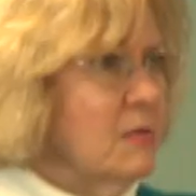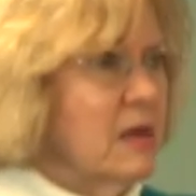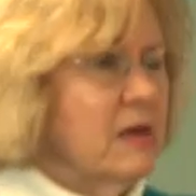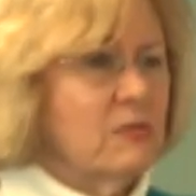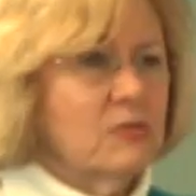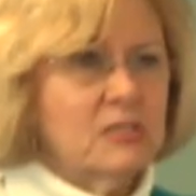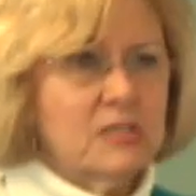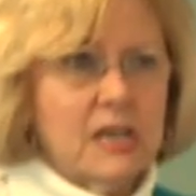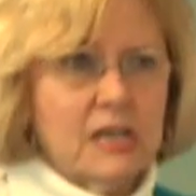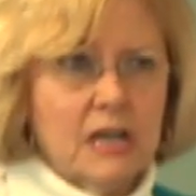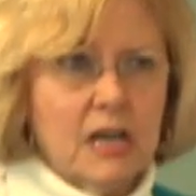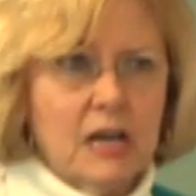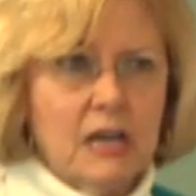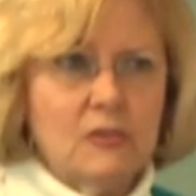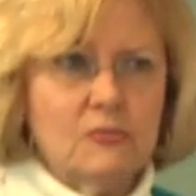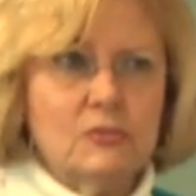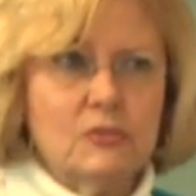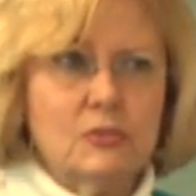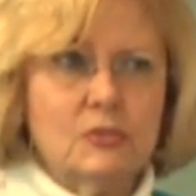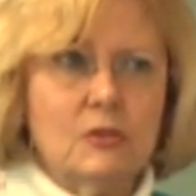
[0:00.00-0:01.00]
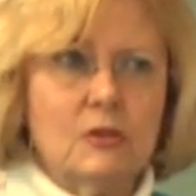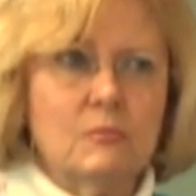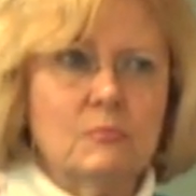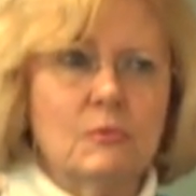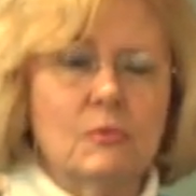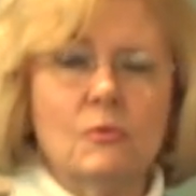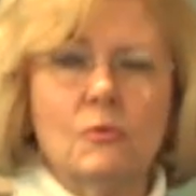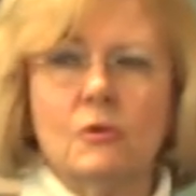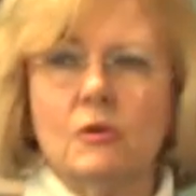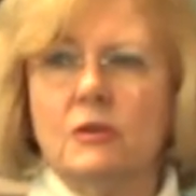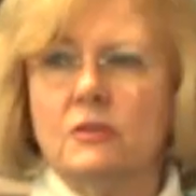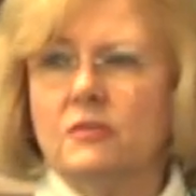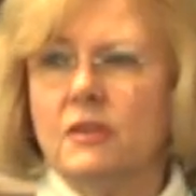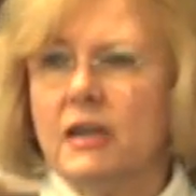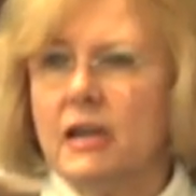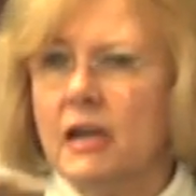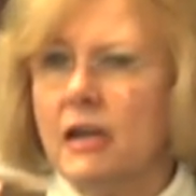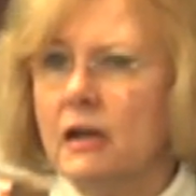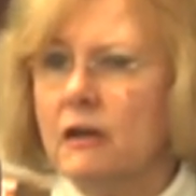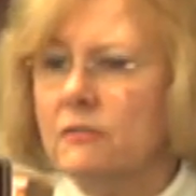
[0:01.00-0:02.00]
they have a psychiatrist on board,
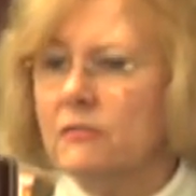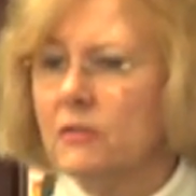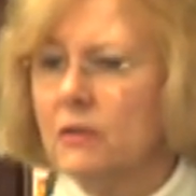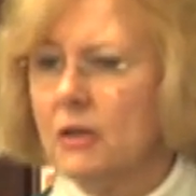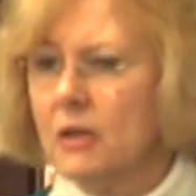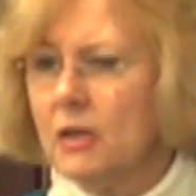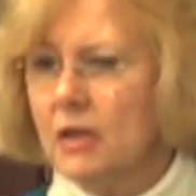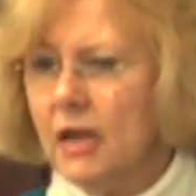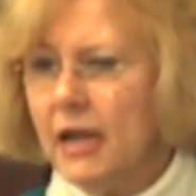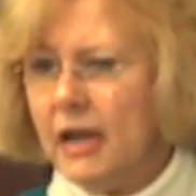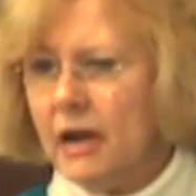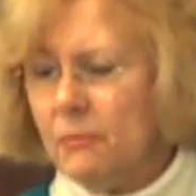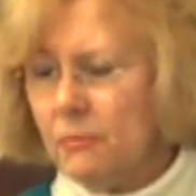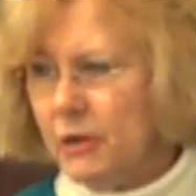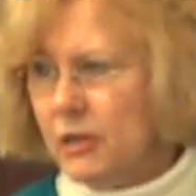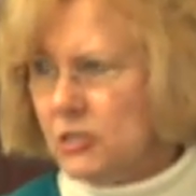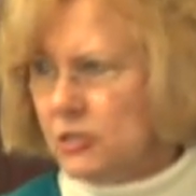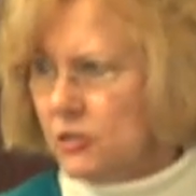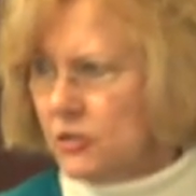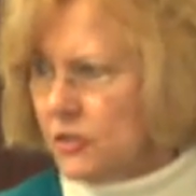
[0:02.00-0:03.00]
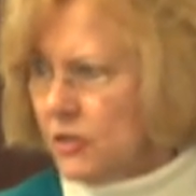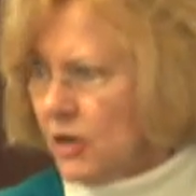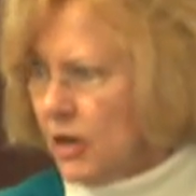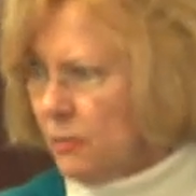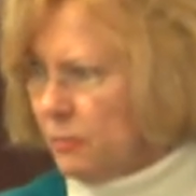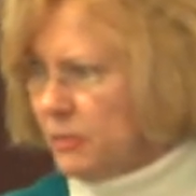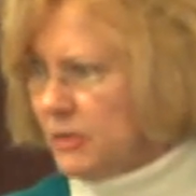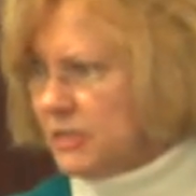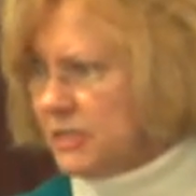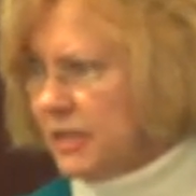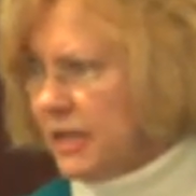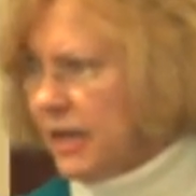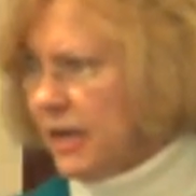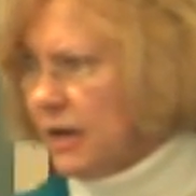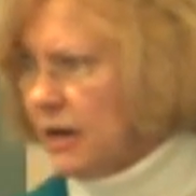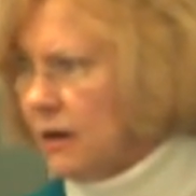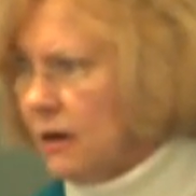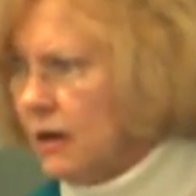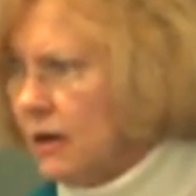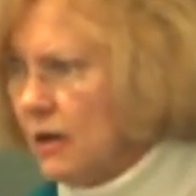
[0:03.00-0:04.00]
they have outpatient therapist
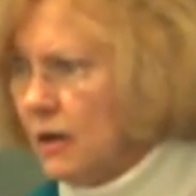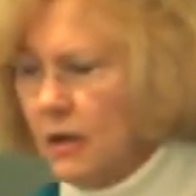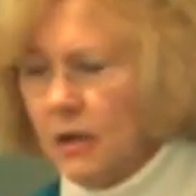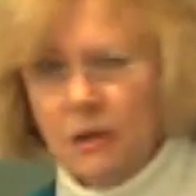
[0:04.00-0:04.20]
there.